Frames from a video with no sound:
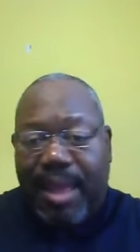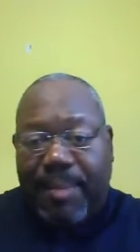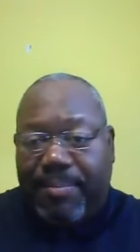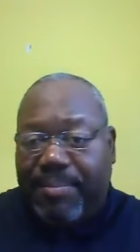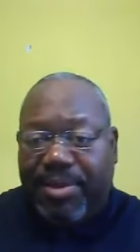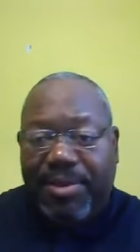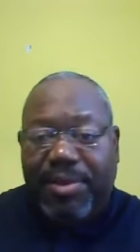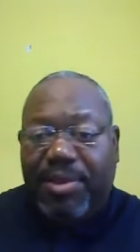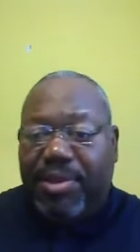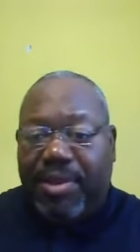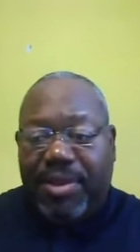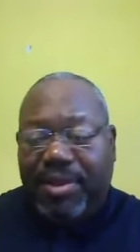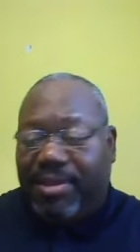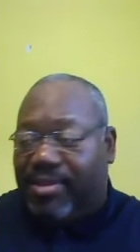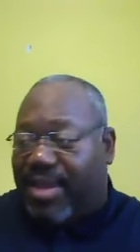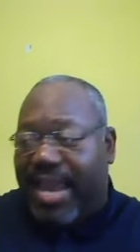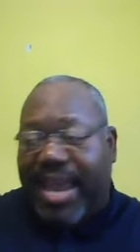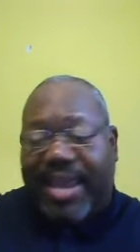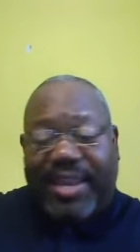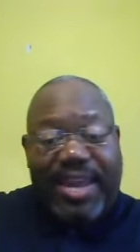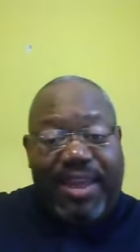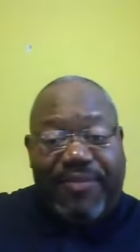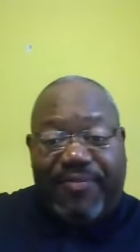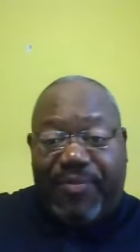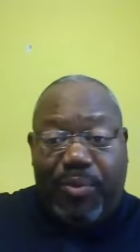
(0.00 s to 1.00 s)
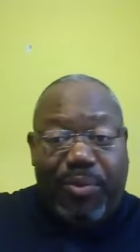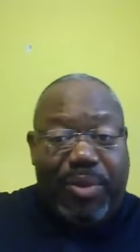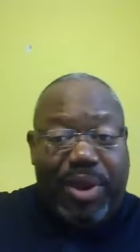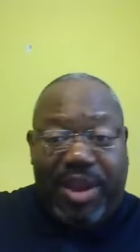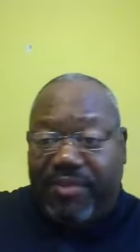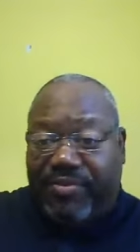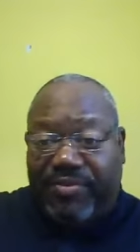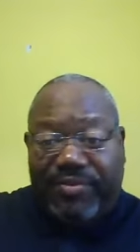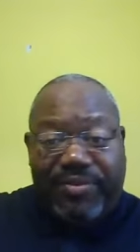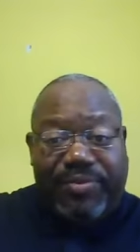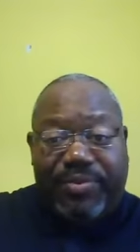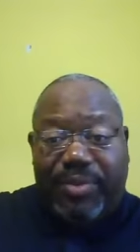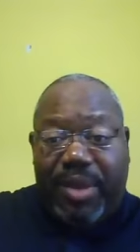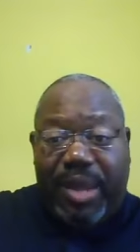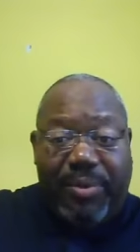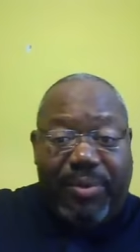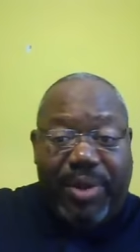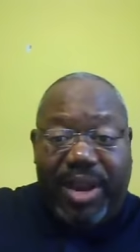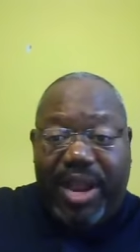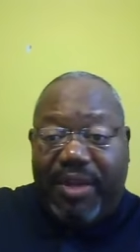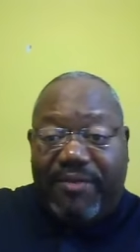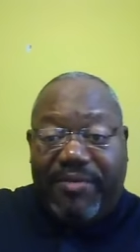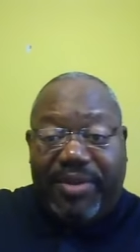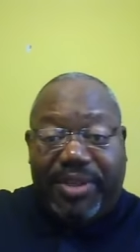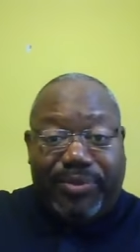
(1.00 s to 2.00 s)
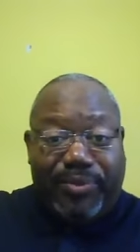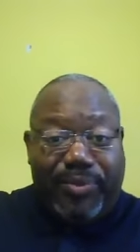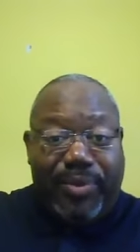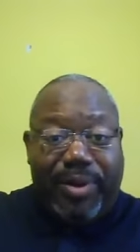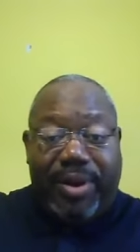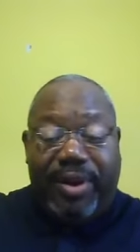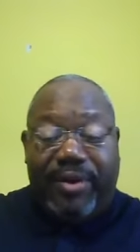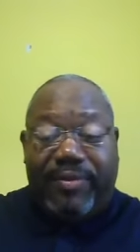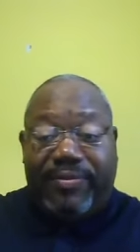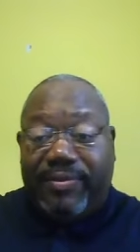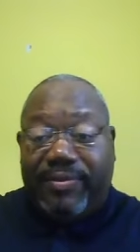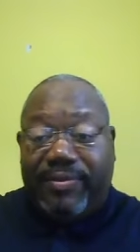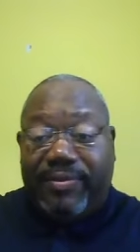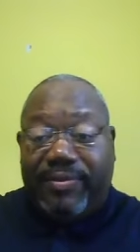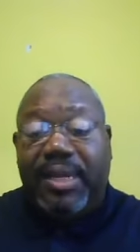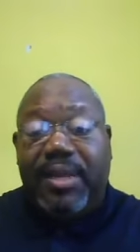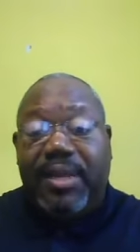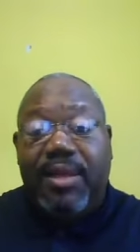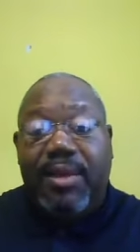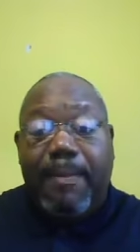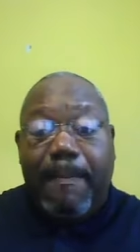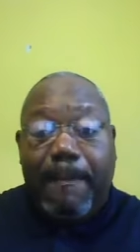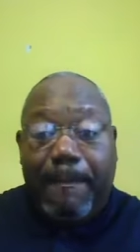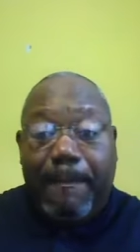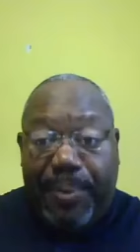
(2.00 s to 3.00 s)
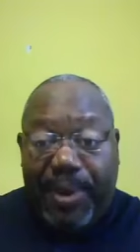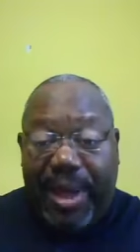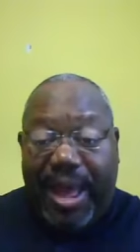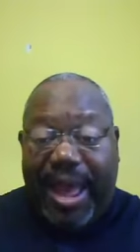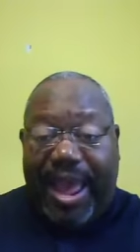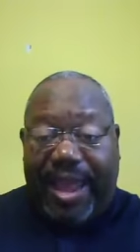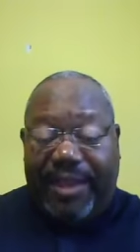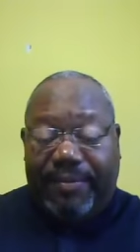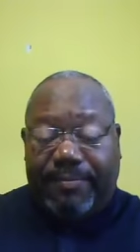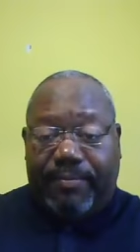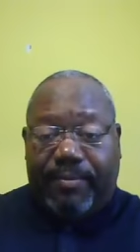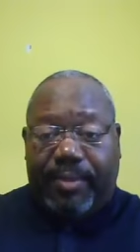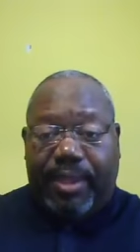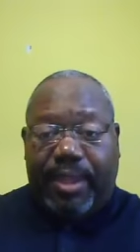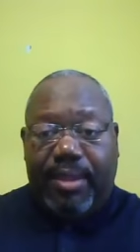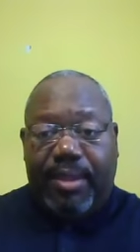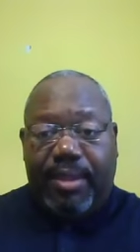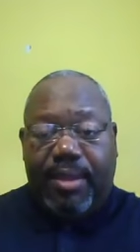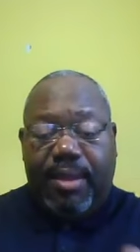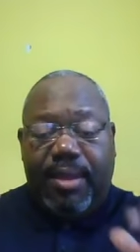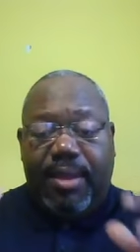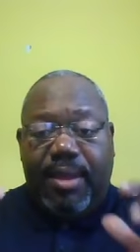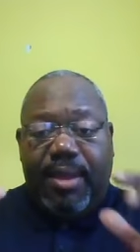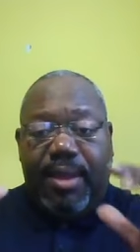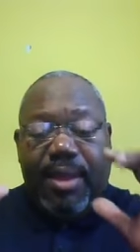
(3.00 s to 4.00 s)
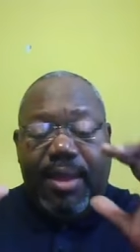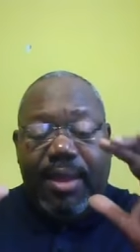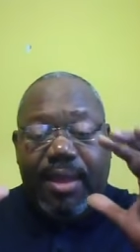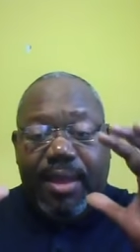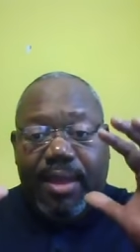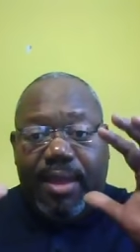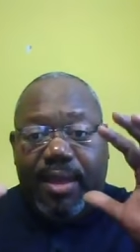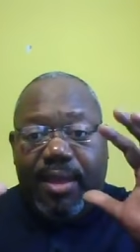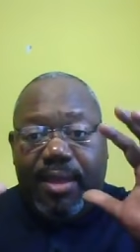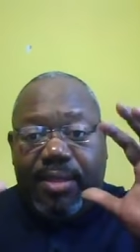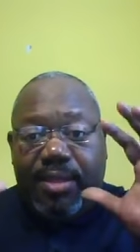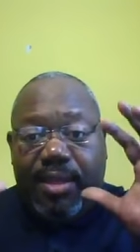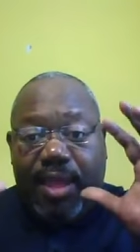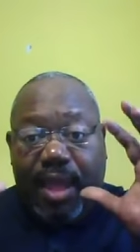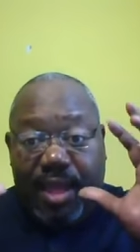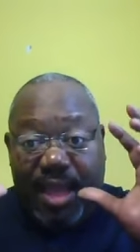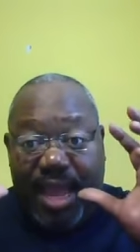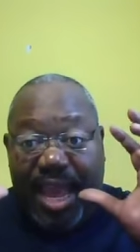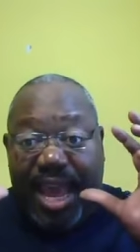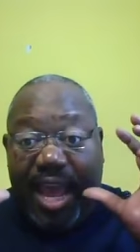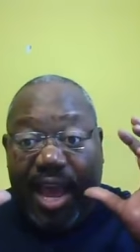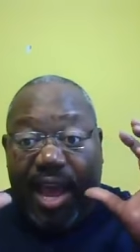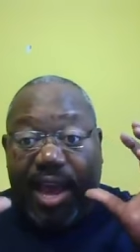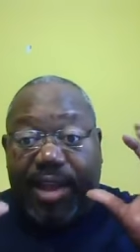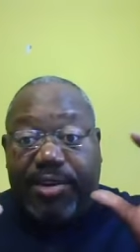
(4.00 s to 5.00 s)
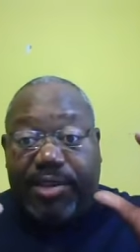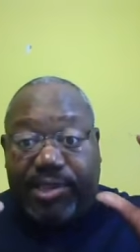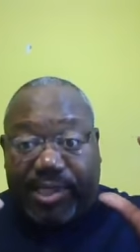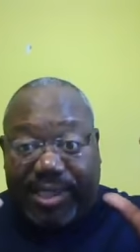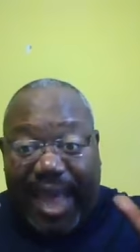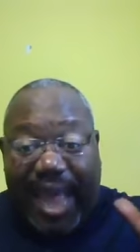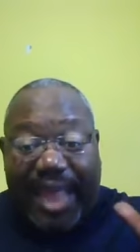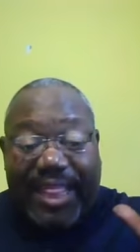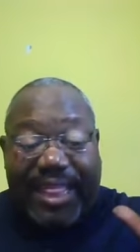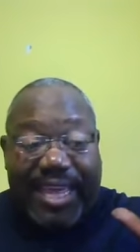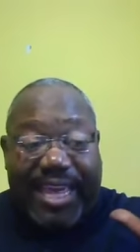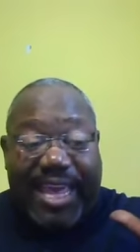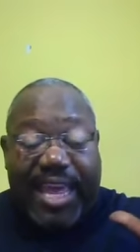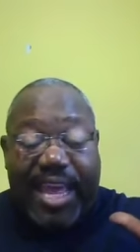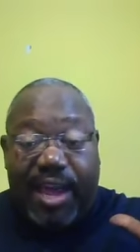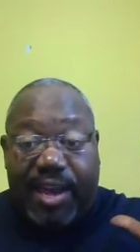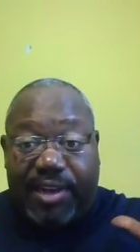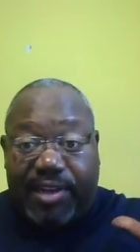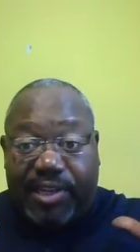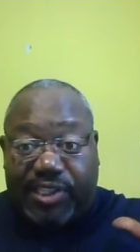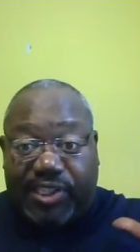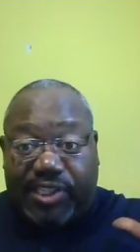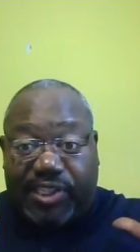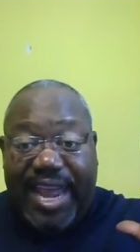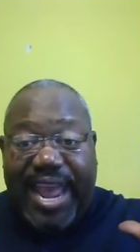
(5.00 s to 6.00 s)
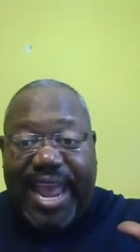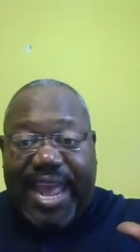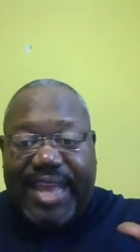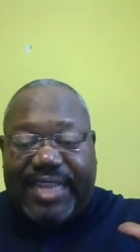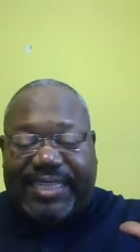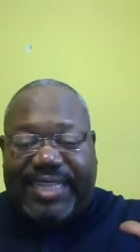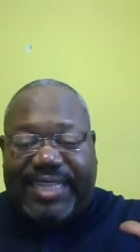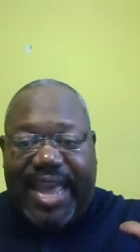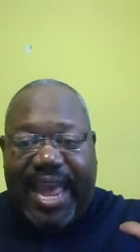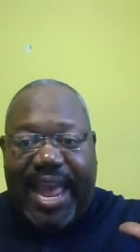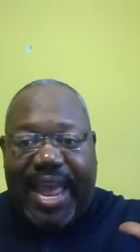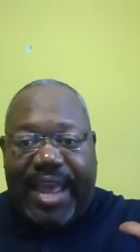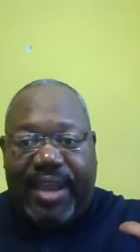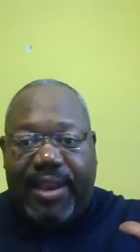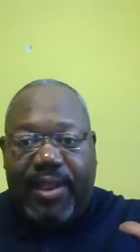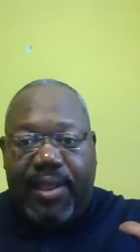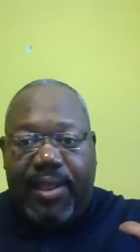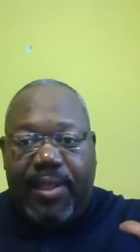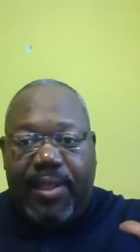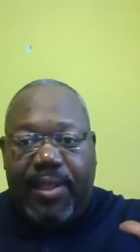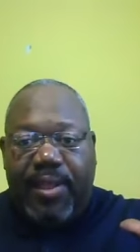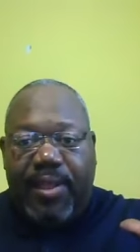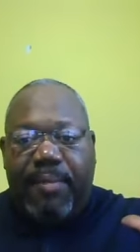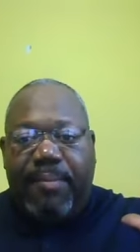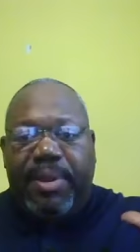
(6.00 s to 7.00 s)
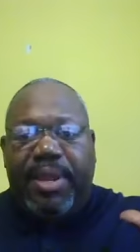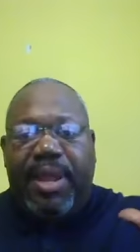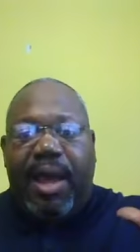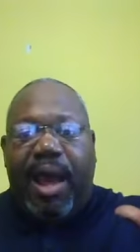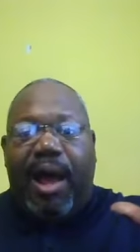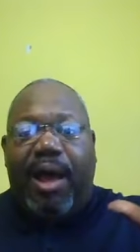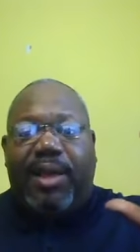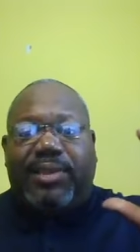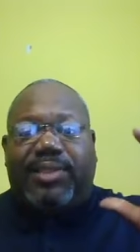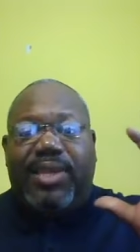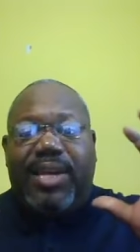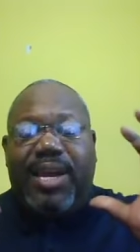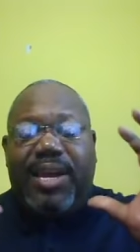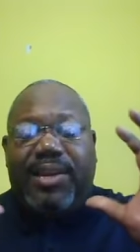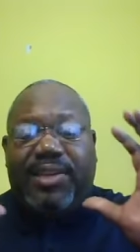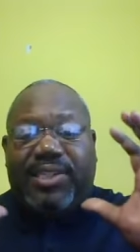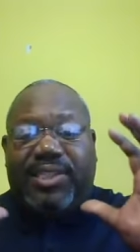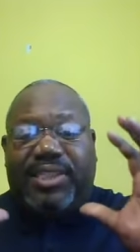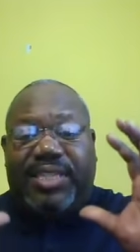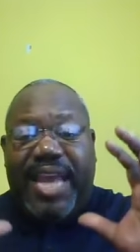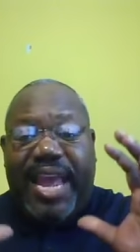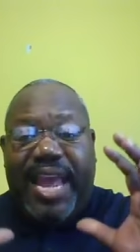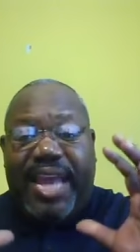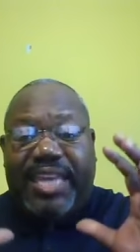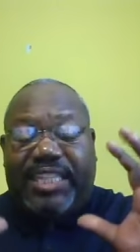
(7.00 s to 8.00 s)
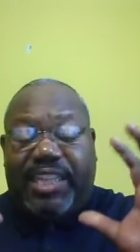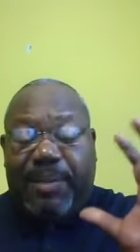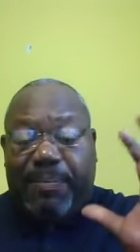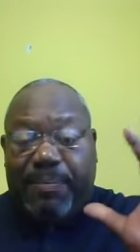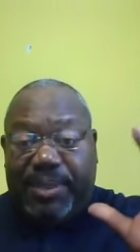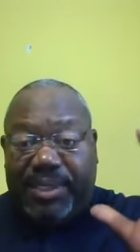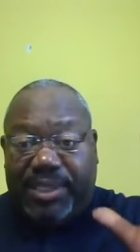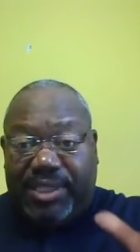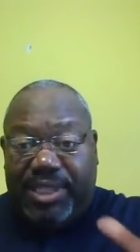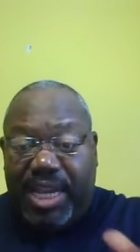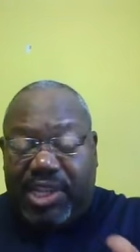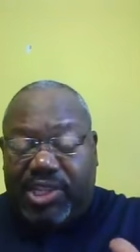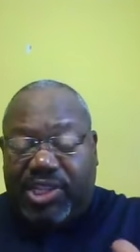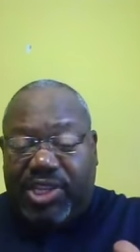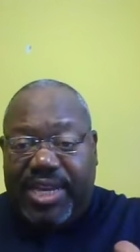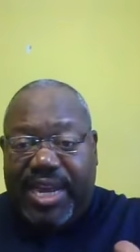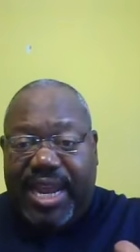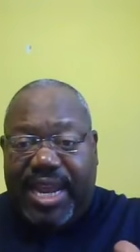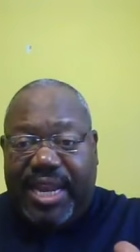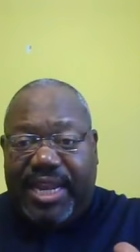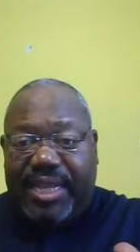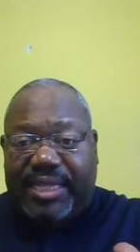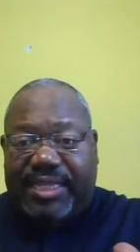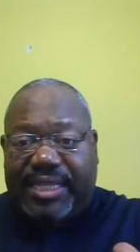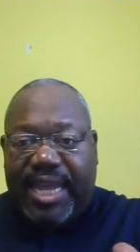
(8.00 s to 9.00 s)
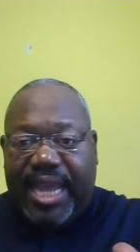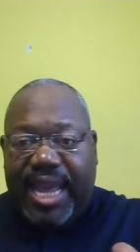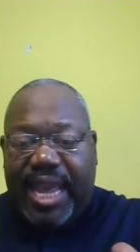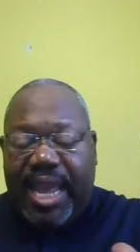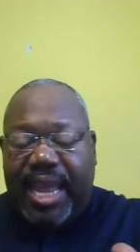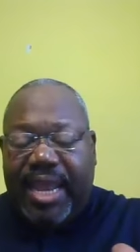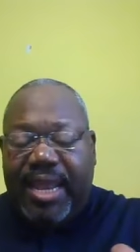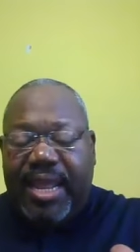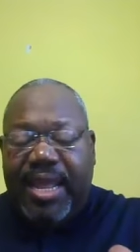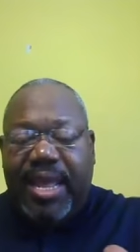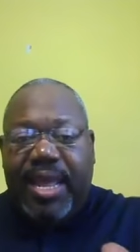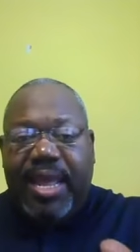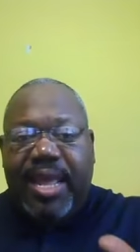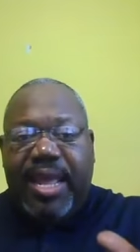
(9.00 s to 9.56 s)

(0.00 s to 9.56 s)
I mean, you can take that for whatever whatever it's worth. But the, he under, I think he understands that. But he also understands the position that he's in